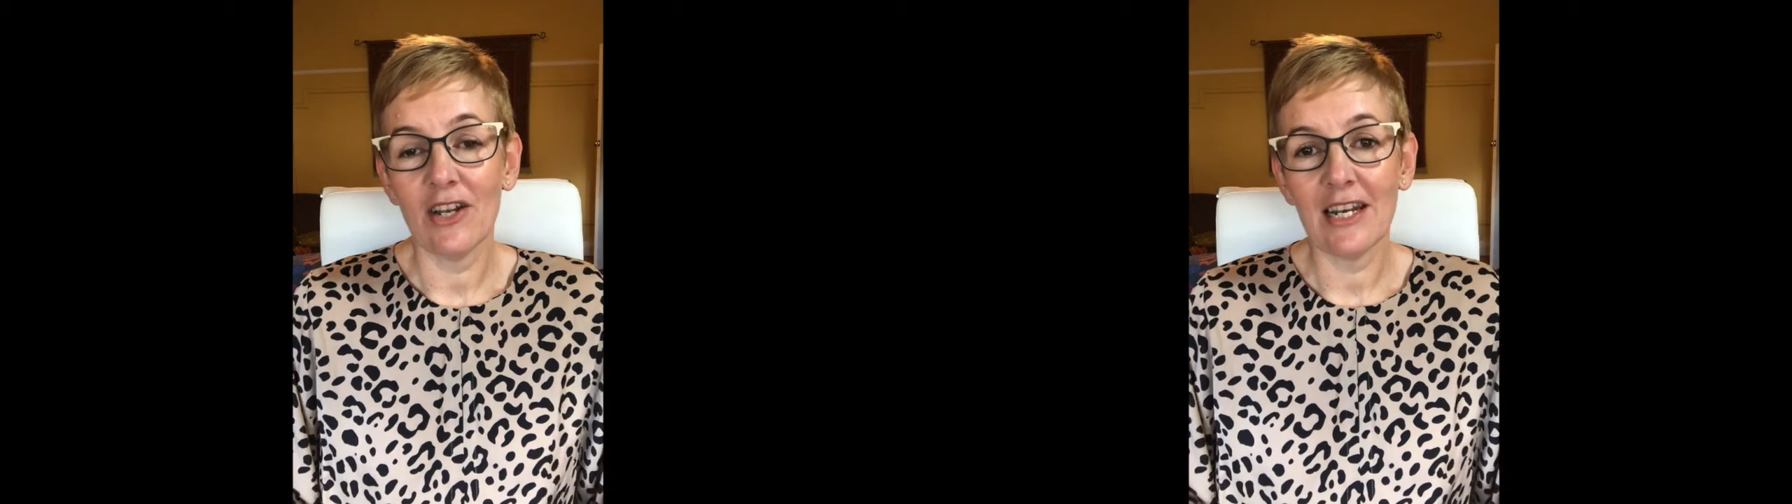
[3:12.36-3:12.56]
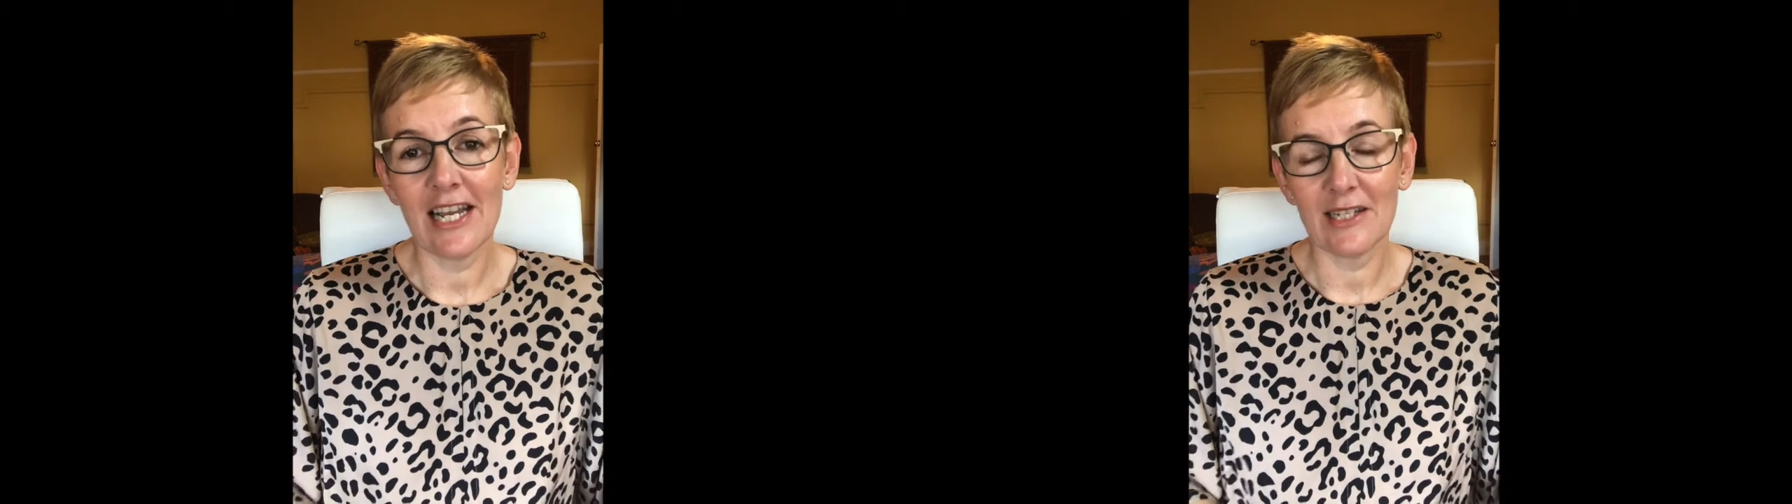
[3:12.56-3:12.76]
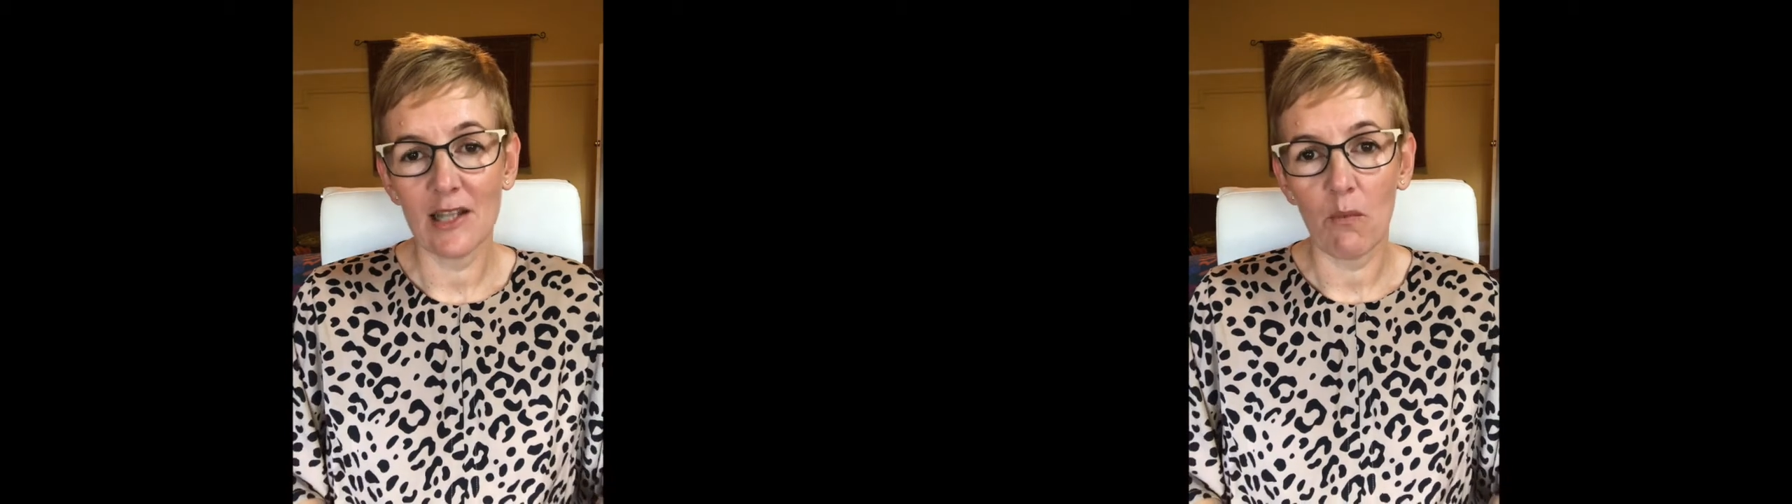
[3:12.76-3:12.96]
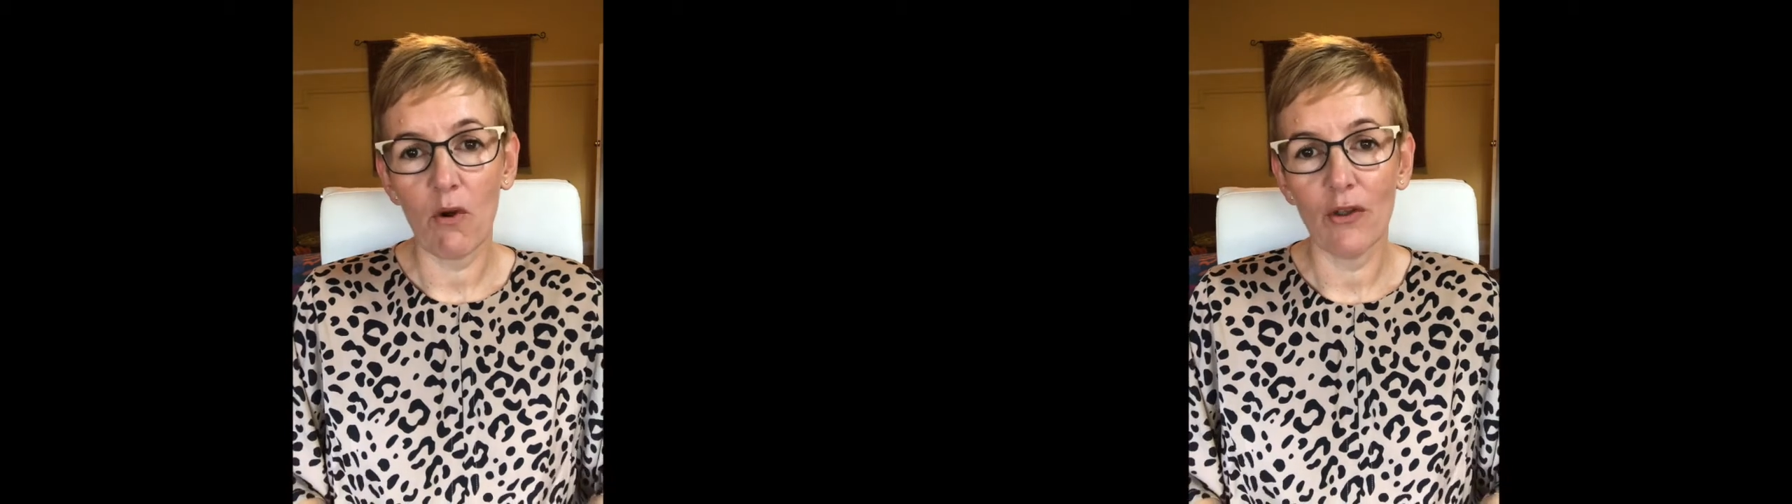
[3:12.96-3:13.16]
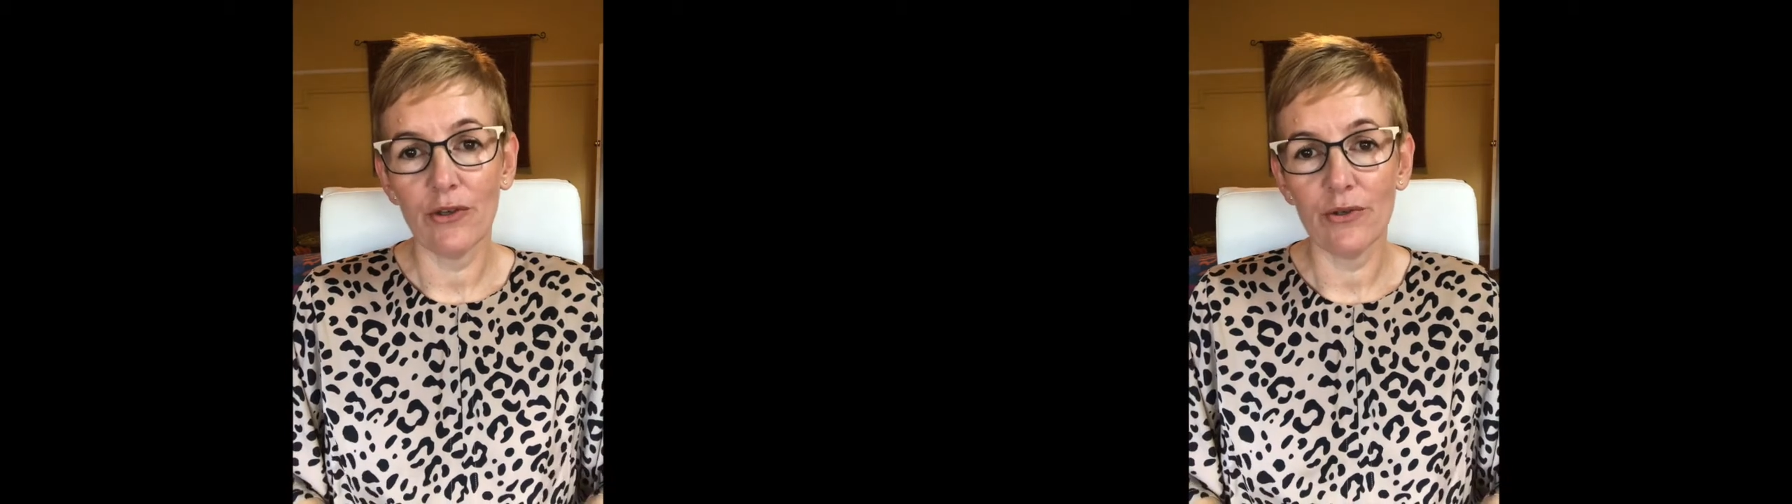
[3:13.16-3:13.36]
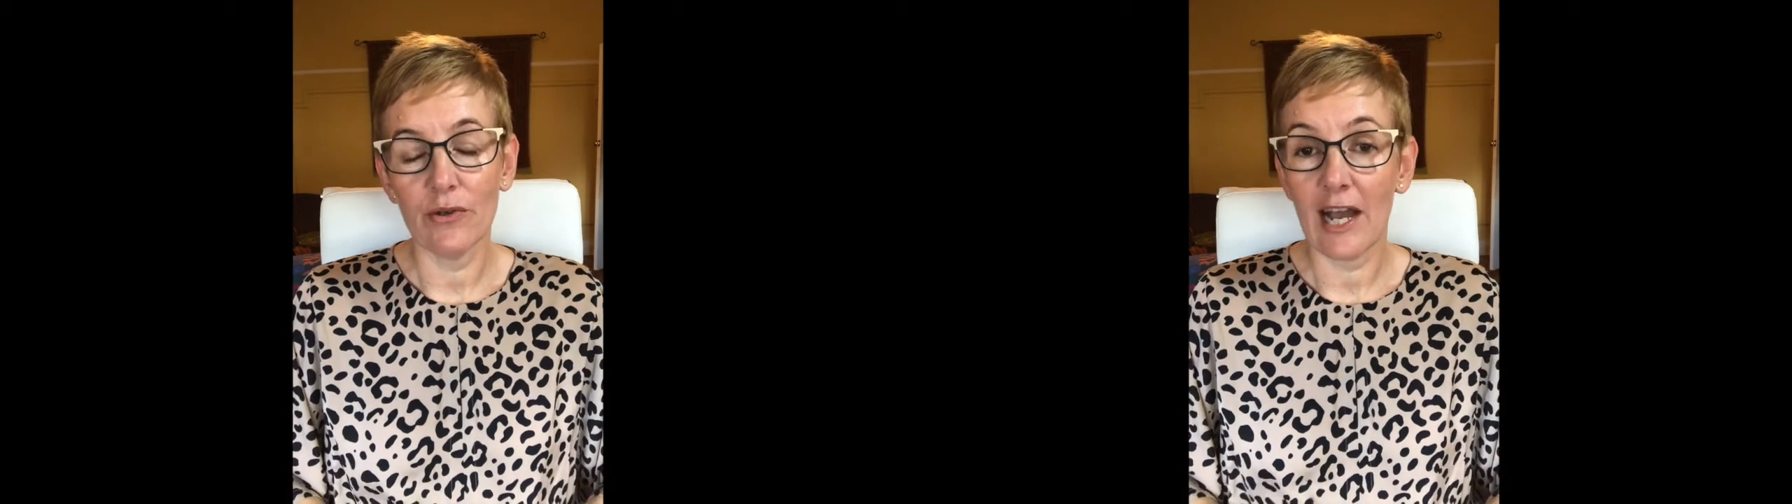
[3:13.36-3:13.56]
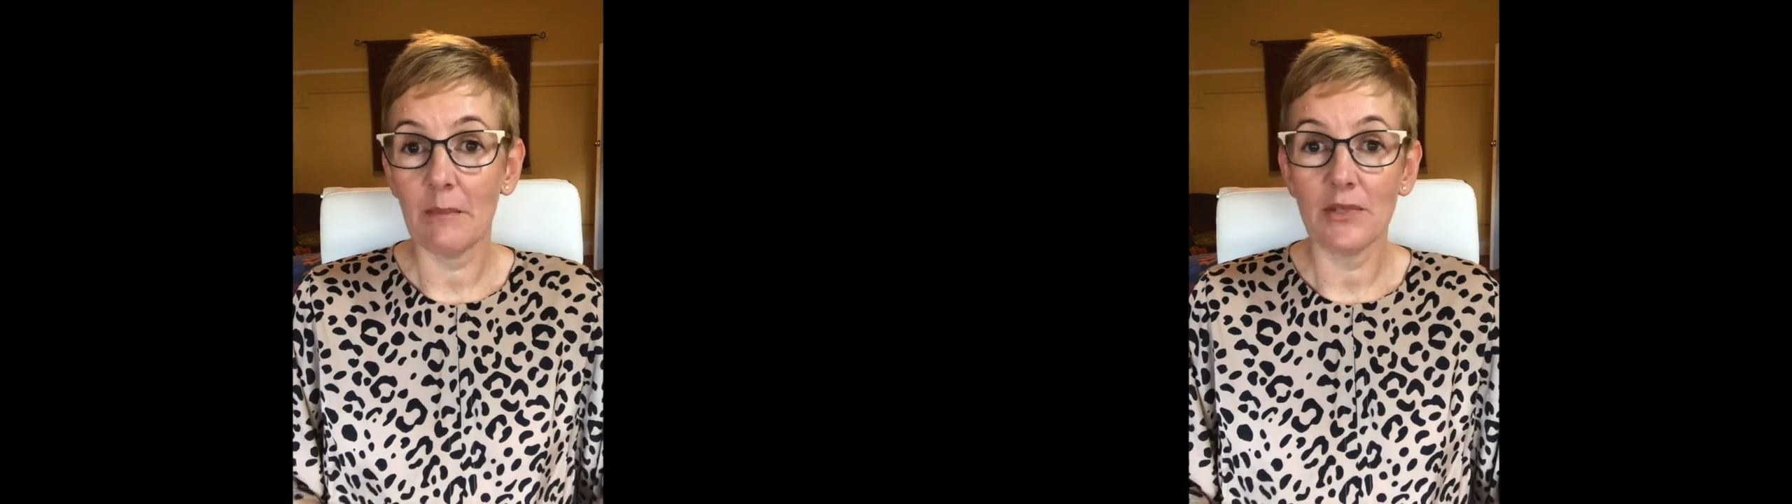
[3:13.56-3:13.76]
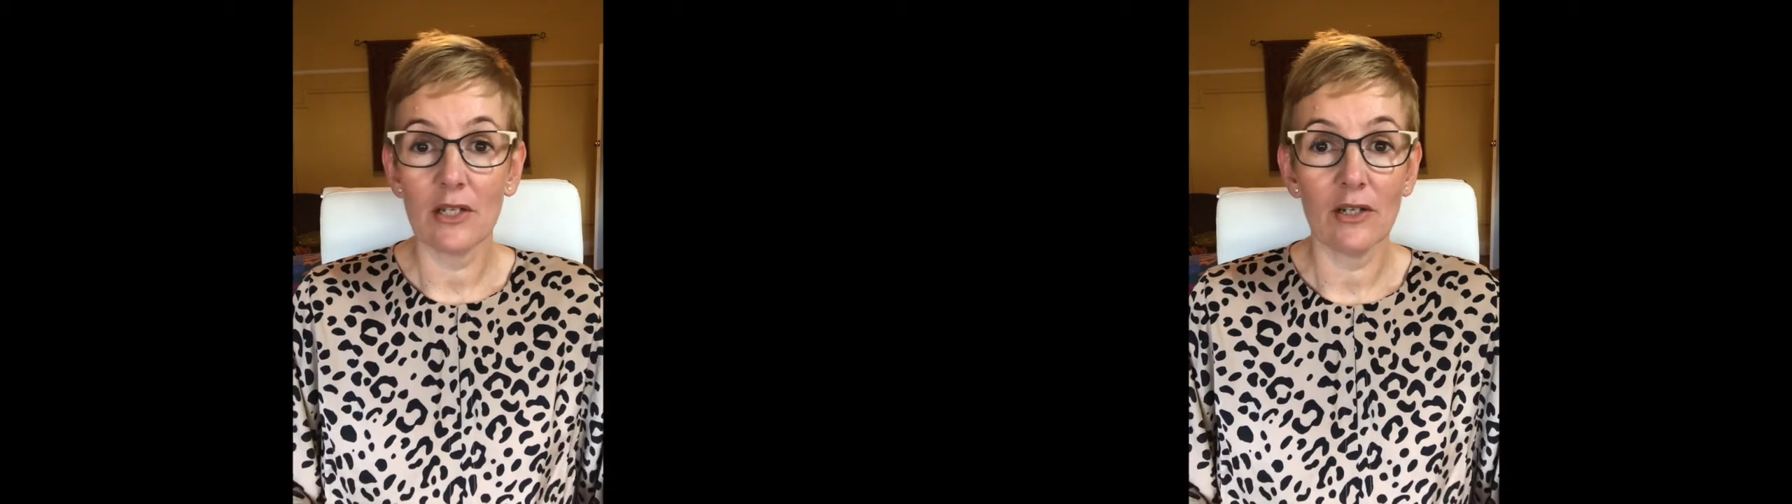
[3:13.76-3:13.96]
less than what you
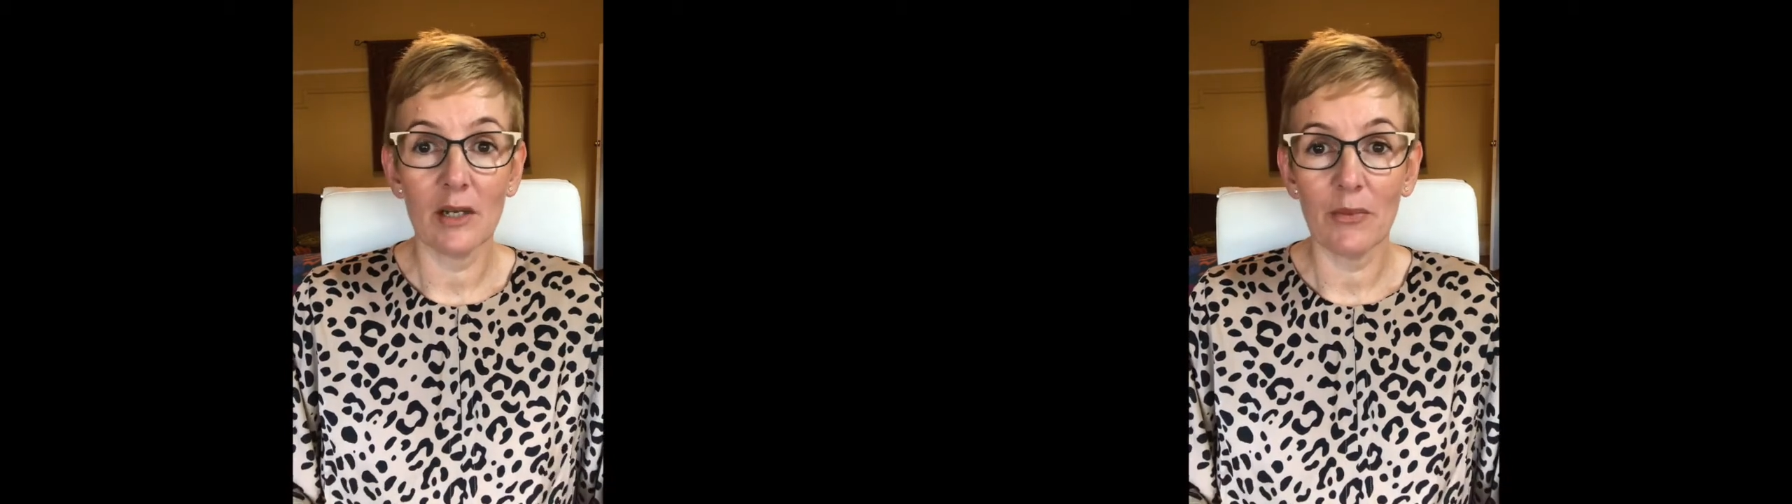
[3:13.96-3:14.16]
absolutely